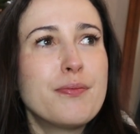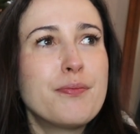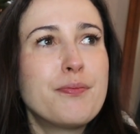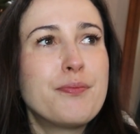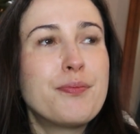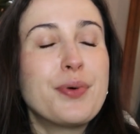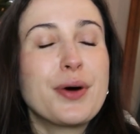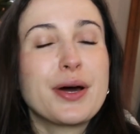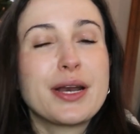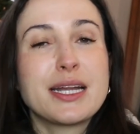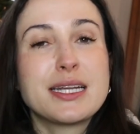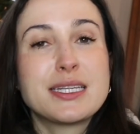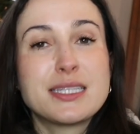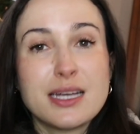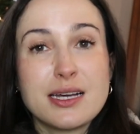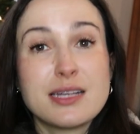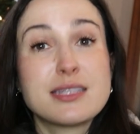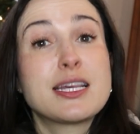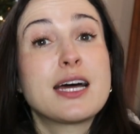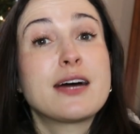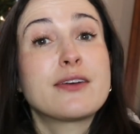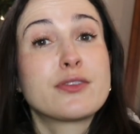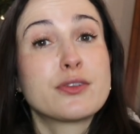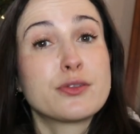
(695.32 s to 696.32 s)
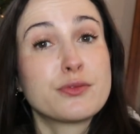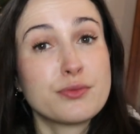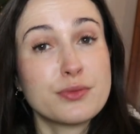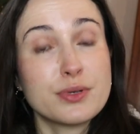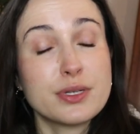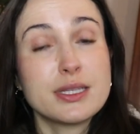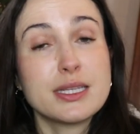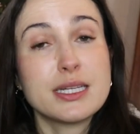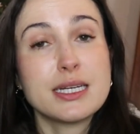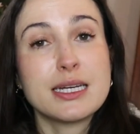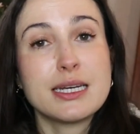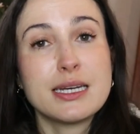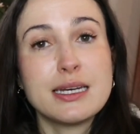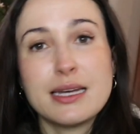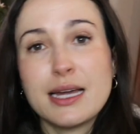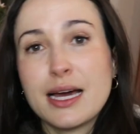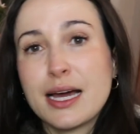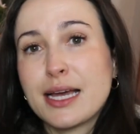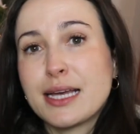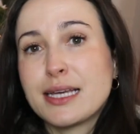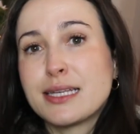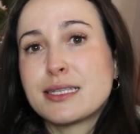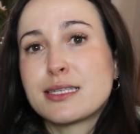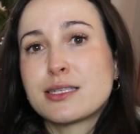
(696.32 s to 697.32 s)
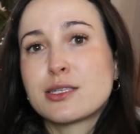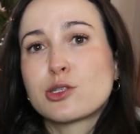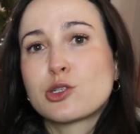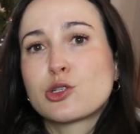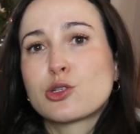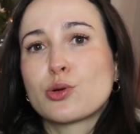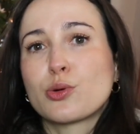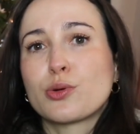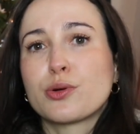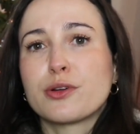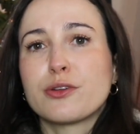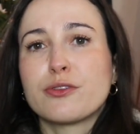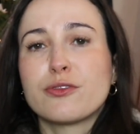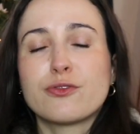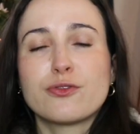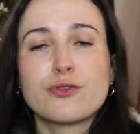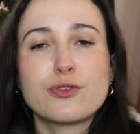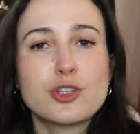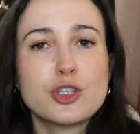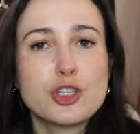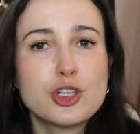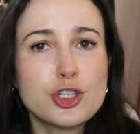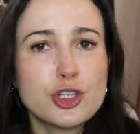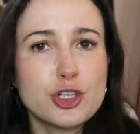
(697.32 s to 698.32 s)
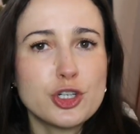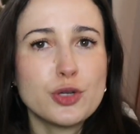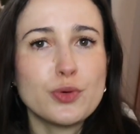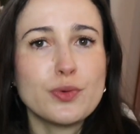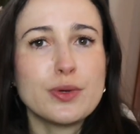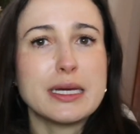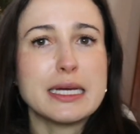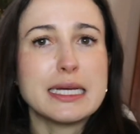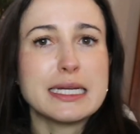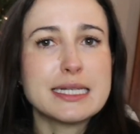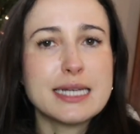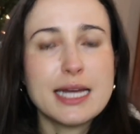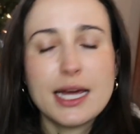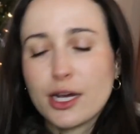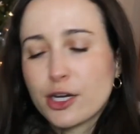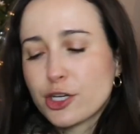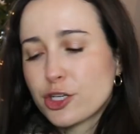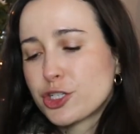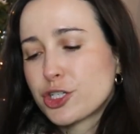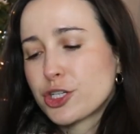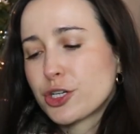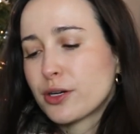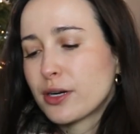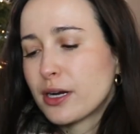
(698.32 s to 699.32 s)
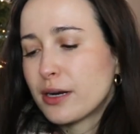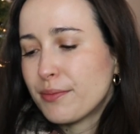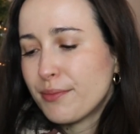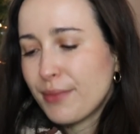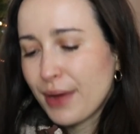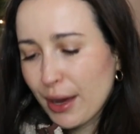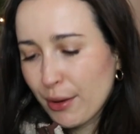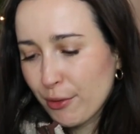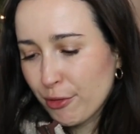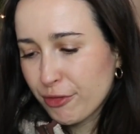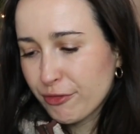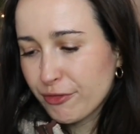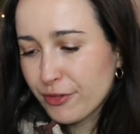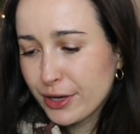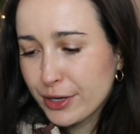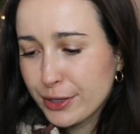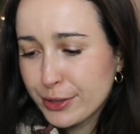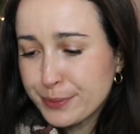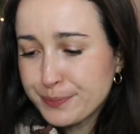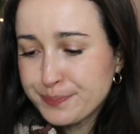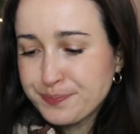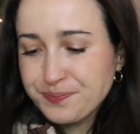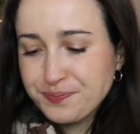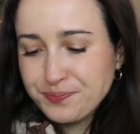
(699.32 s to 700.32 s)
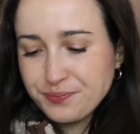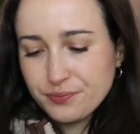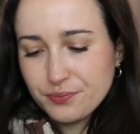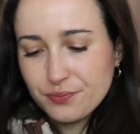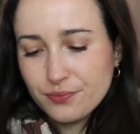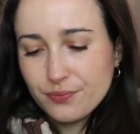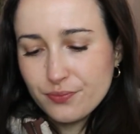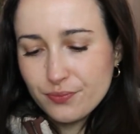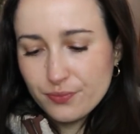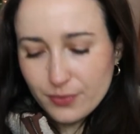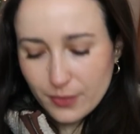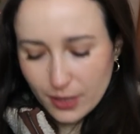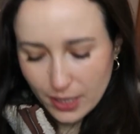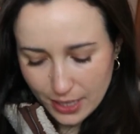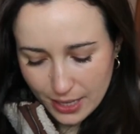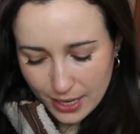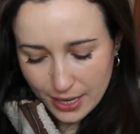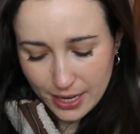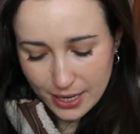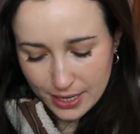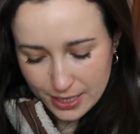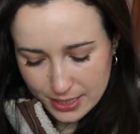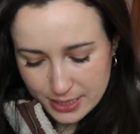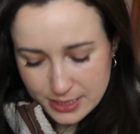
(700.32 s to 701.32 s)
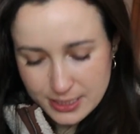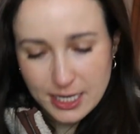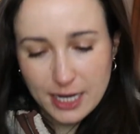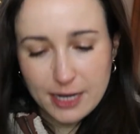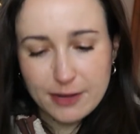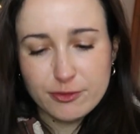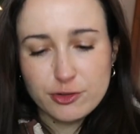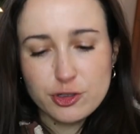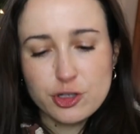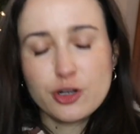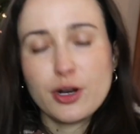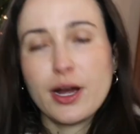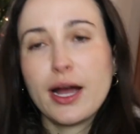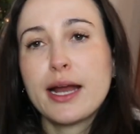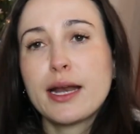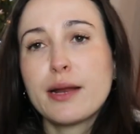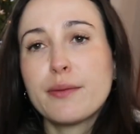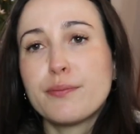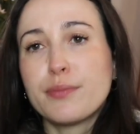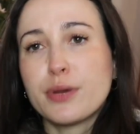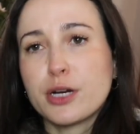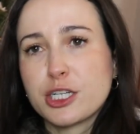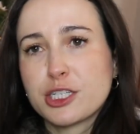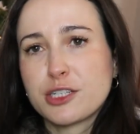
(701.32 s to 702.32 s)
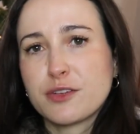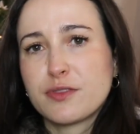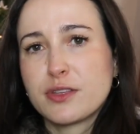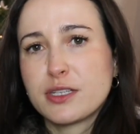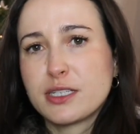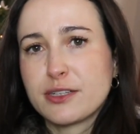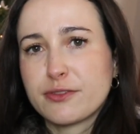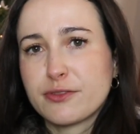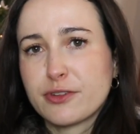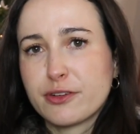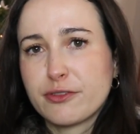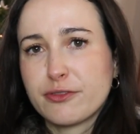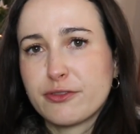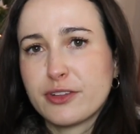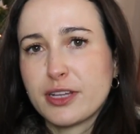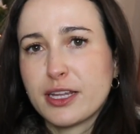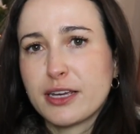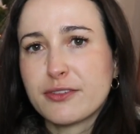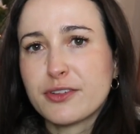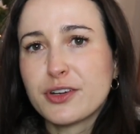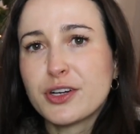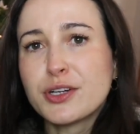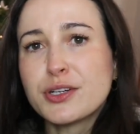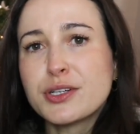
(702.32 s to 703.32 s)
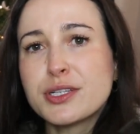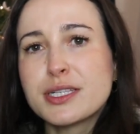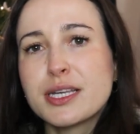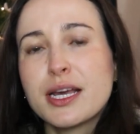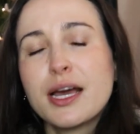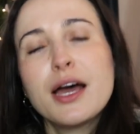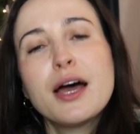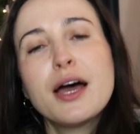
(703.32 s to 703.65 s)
but it does have a really nice sort of chewy texture and mouthfeel. And I've tried a bunch of the different flavors,